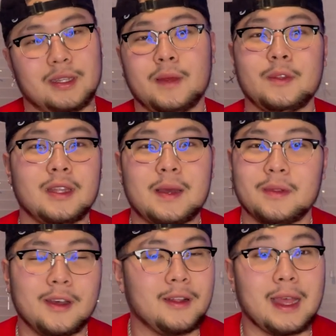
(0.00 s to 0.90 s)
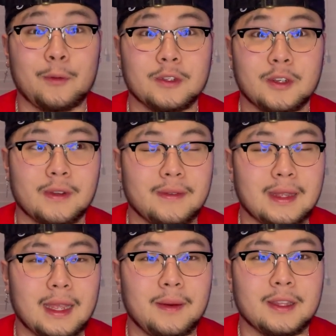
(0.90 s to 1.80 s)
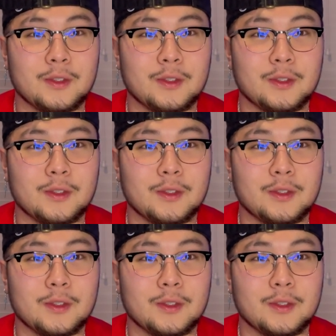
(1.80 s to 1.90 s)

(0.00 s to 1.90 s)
Let me know down below, like, what's your favorite game on the